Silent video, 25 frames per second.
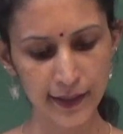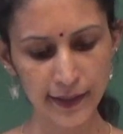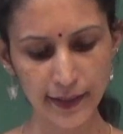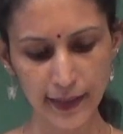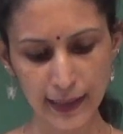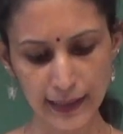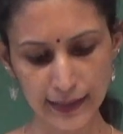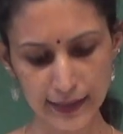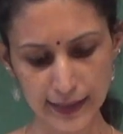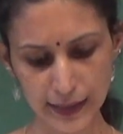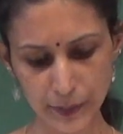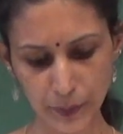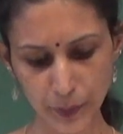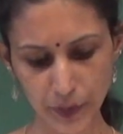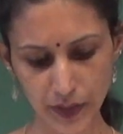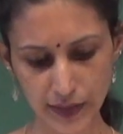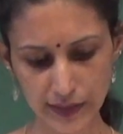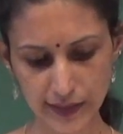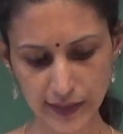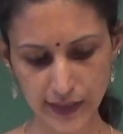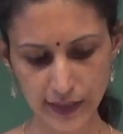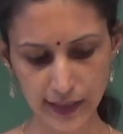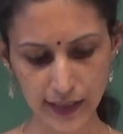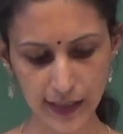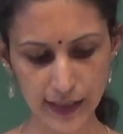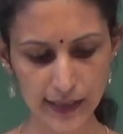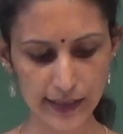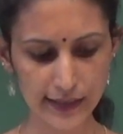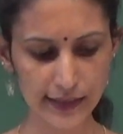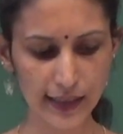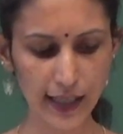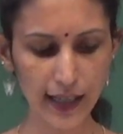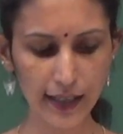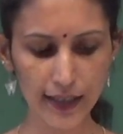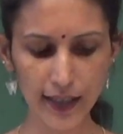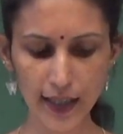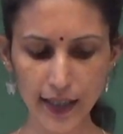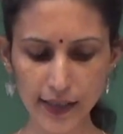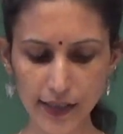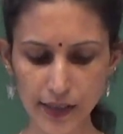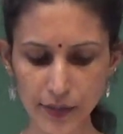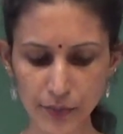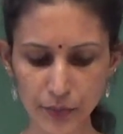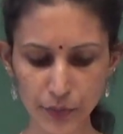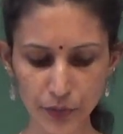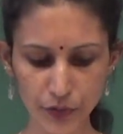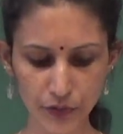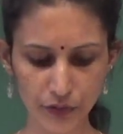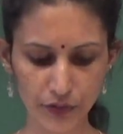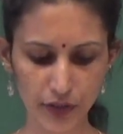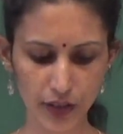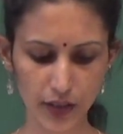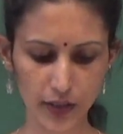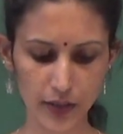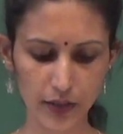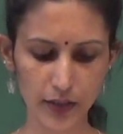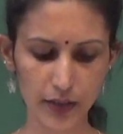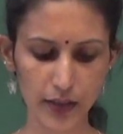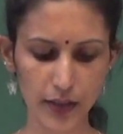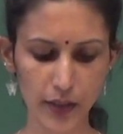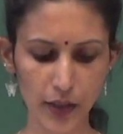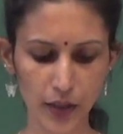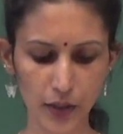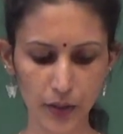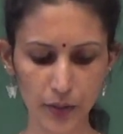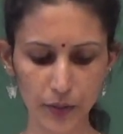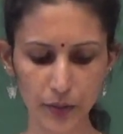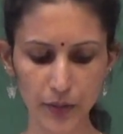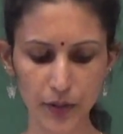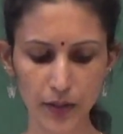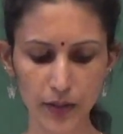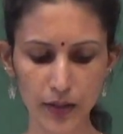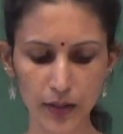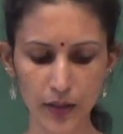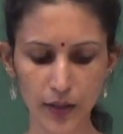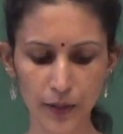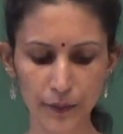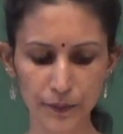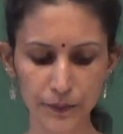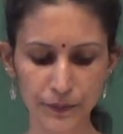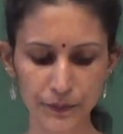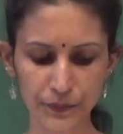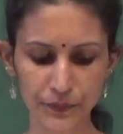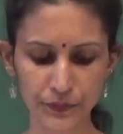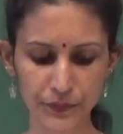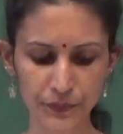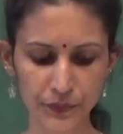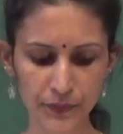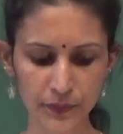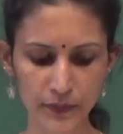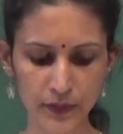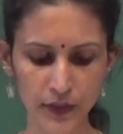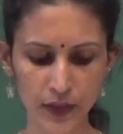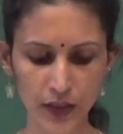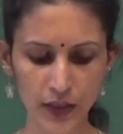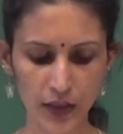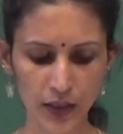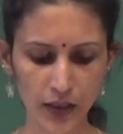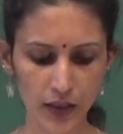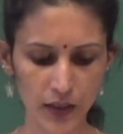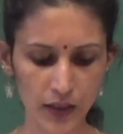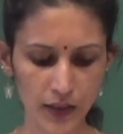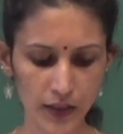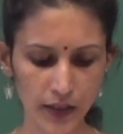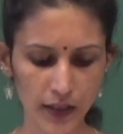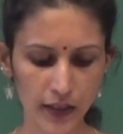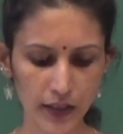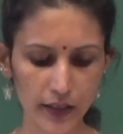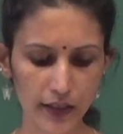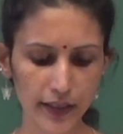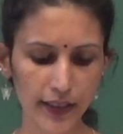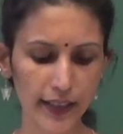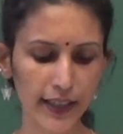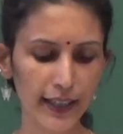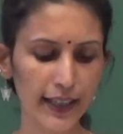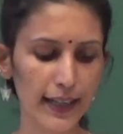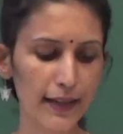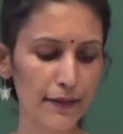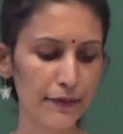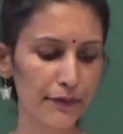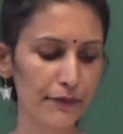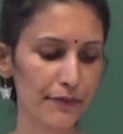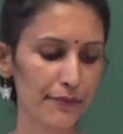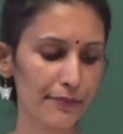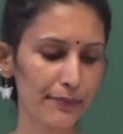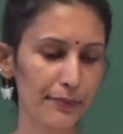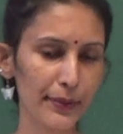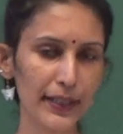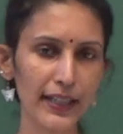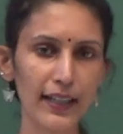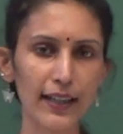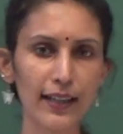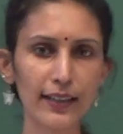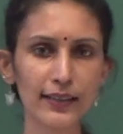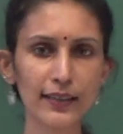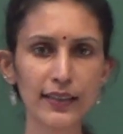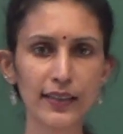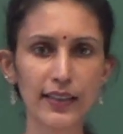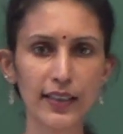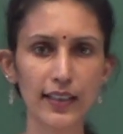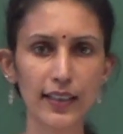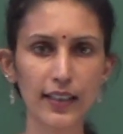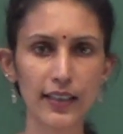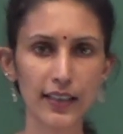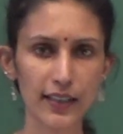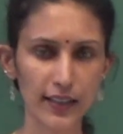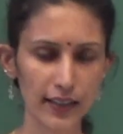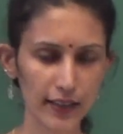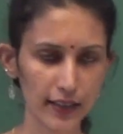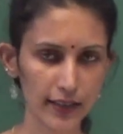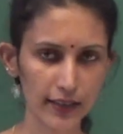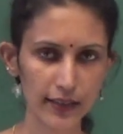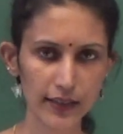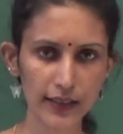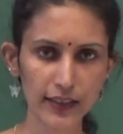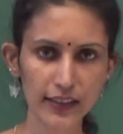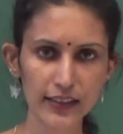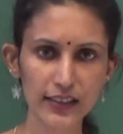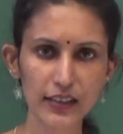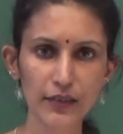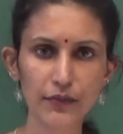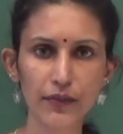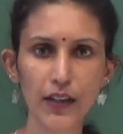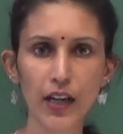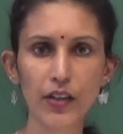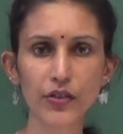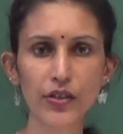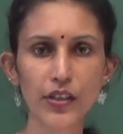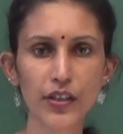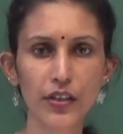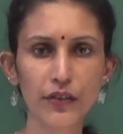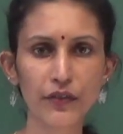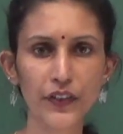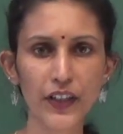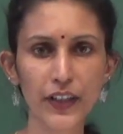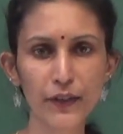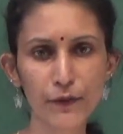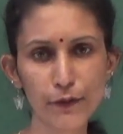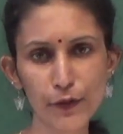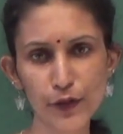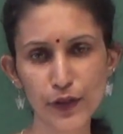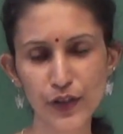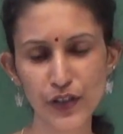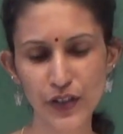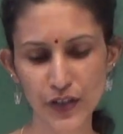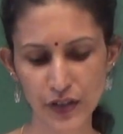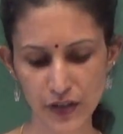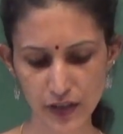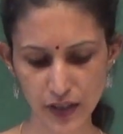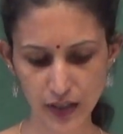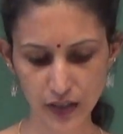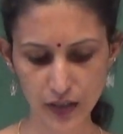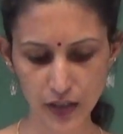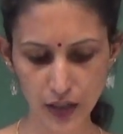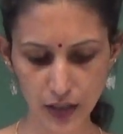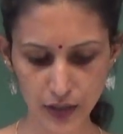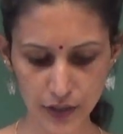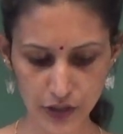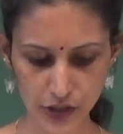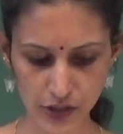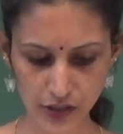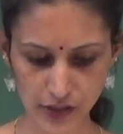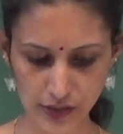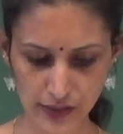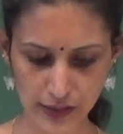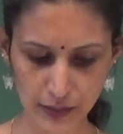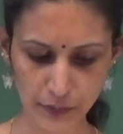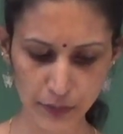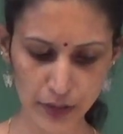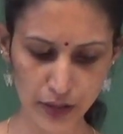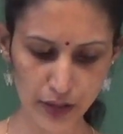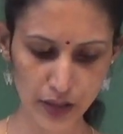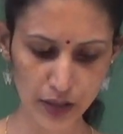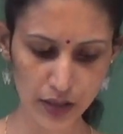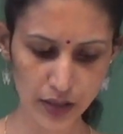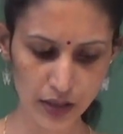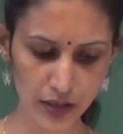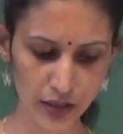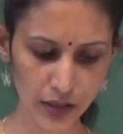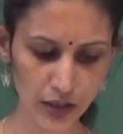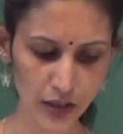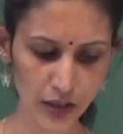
Next person is Narayan Murthy. Now, they have begun, he's the founder of Infosys Technologies Limited